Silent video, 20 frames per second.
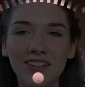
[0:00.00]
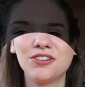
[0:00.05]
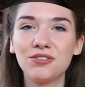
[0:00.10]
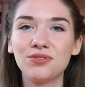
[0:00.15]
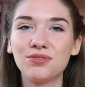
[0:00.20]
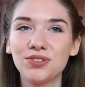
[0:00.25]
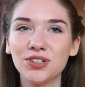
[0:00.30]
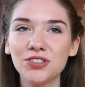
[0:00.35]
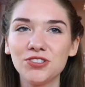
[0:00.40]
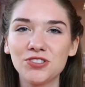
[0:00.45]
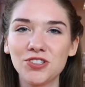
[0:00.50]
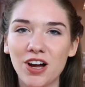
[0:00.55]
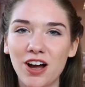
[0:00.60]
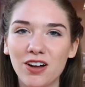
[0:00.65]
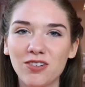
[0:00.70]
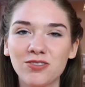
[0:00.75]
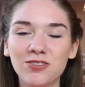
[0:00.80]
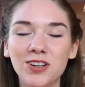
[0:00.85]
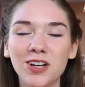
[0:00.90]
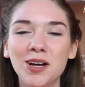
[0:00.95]
First
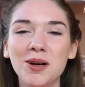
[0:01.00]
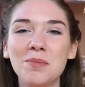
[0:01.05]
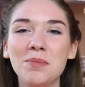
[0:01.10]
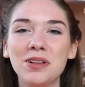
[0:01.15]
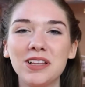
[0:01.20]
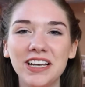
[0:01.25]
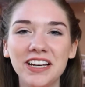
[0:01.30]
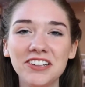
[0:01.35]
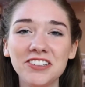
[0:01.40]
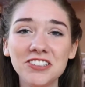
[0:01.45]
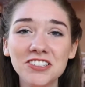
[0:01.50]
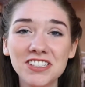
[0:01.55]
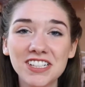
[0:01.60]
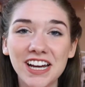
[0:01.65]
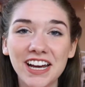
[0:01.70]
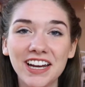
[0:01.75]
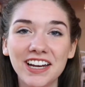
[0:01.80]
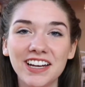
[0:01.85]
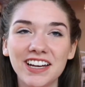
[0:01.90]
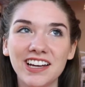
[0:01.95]
off, plan your
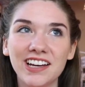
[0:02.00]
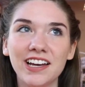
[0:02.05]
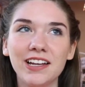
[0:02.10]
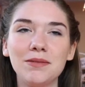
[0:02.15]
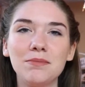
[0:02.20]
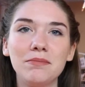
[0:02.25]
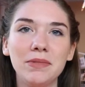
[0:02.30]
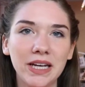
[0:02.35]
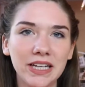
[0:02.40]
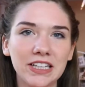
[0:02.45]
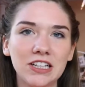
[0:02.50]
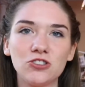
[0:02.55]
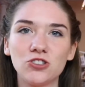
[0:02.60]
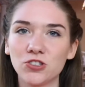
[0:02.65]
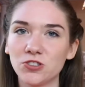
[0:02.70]
day and manage